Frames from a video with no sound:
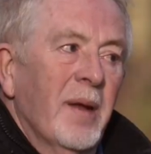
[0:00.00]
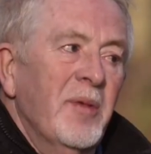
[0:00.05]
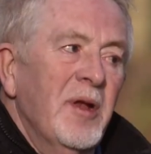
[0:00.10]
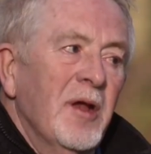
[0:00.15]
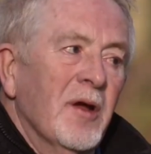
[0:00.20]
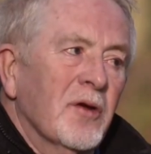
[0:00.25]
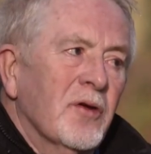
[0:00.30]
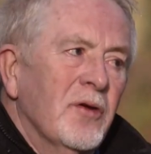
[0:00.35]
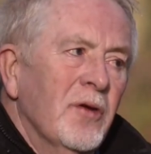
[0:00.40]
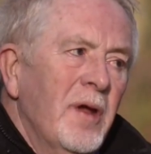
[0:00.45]
I mean,
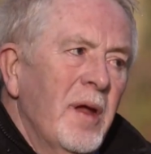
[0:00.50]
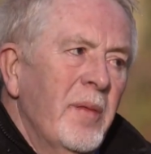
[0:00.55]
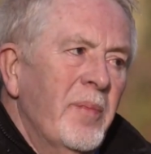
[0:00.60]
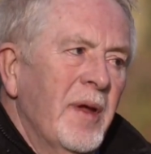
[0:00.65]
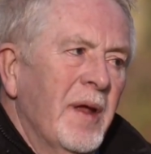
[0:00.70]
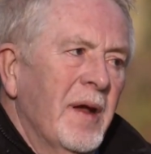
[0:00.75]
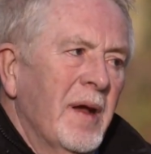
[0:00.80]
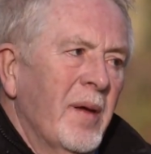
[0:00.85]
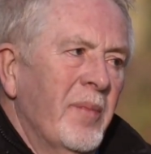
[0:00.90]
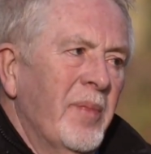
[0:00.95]
it couldn't be
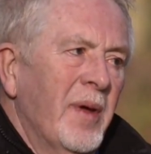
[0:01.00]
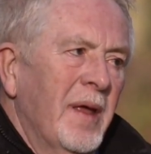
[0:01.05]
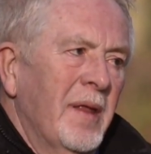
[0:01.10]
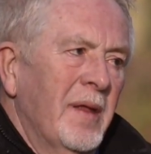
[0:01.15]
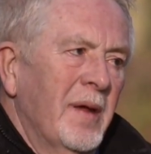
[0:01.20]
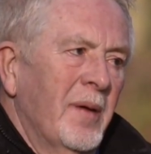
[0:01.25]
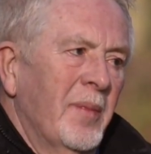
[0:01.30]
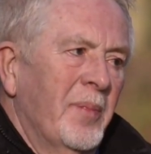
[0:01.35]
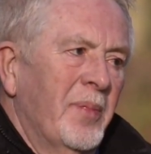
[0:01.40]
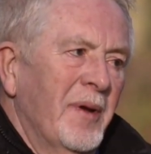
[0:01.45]
in a
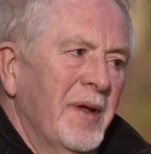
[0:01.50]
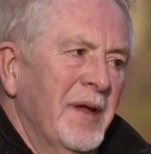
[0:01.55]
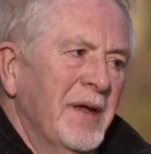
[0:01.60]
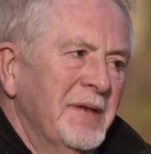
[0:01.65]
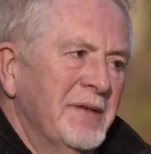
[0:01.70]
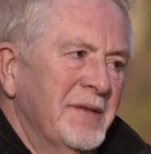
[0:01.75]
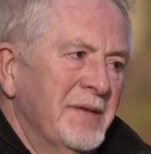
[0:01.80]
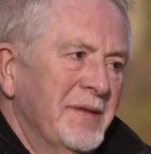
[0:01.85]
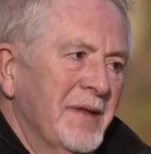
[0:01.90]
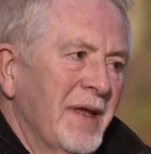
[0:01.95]
better
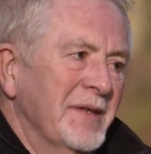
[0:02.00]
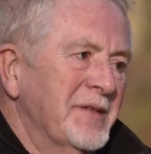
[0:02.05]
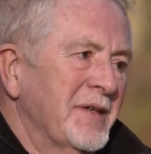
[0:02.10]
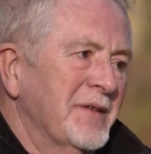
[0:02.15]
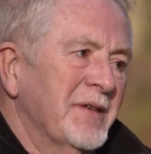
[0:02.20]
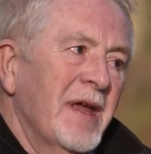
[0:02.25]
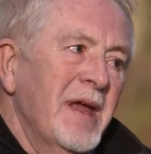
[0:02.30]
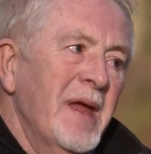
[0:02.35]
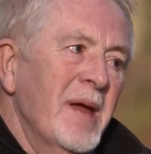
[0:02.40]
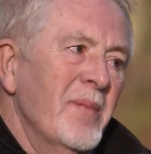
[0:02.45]
place. That
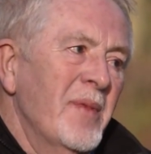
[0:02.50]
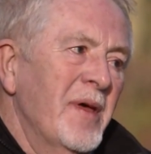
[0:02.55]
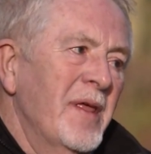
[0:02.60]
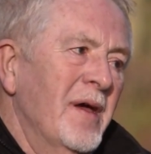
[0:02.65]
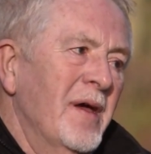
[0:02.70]
is the hymn of